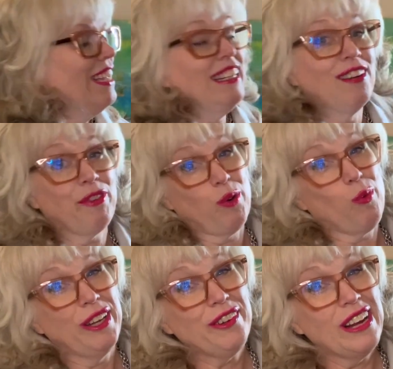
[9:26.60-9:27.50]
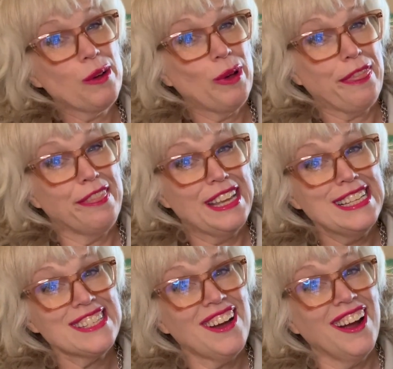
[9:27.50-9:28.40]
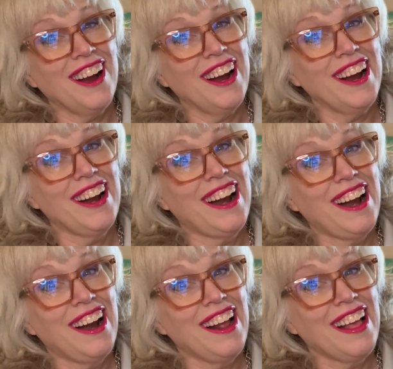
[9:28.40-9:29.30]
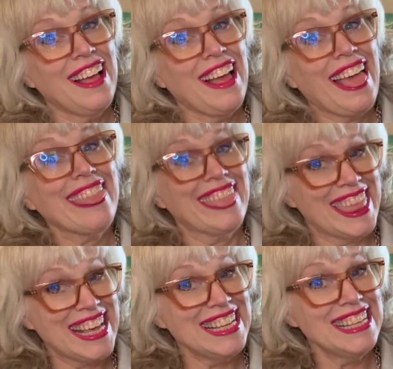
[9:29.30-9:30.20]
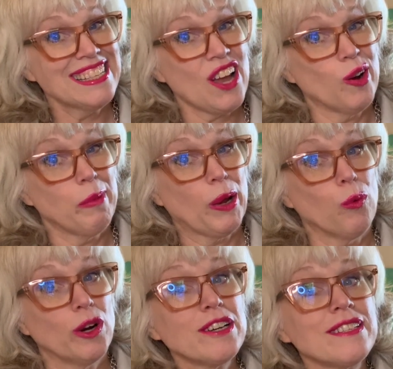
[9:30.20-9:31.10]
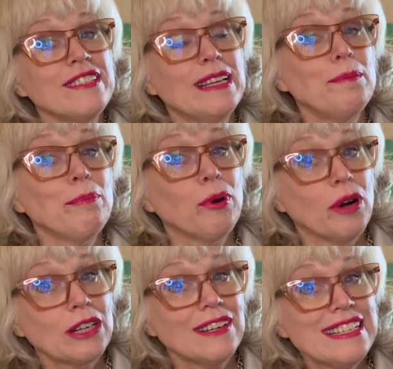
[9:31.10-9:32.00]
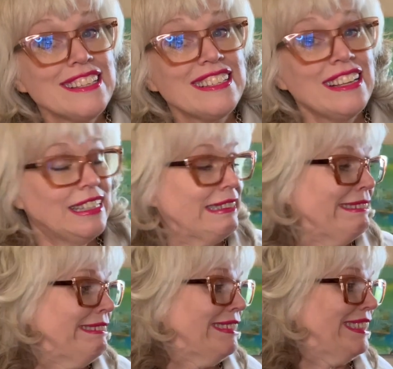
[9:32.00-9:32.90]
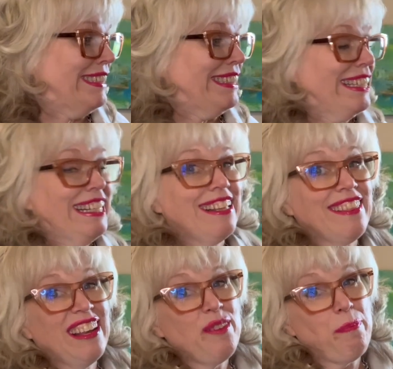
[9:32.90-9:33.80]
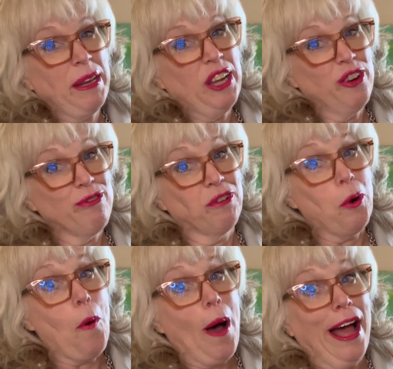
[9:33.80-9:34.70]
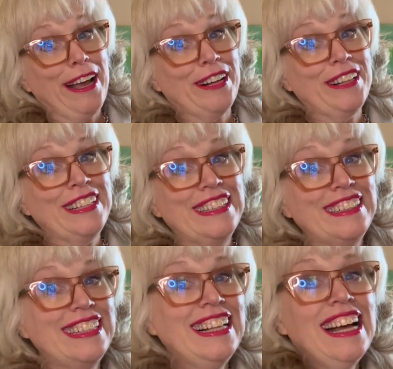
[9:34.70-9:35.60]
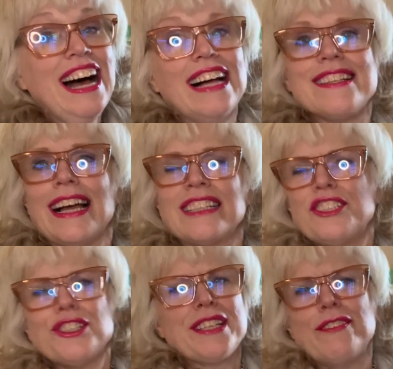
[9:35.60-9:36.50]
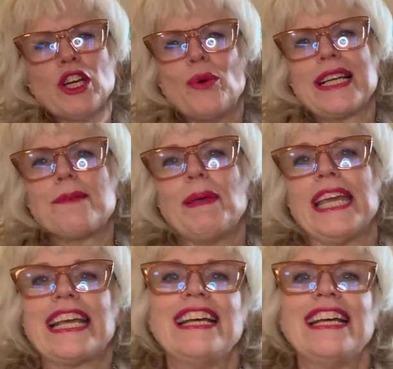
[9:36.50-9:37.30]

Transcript: Now, if you're wondering what these are my works in progress that have been here for a while. I'll just give you a quick peek.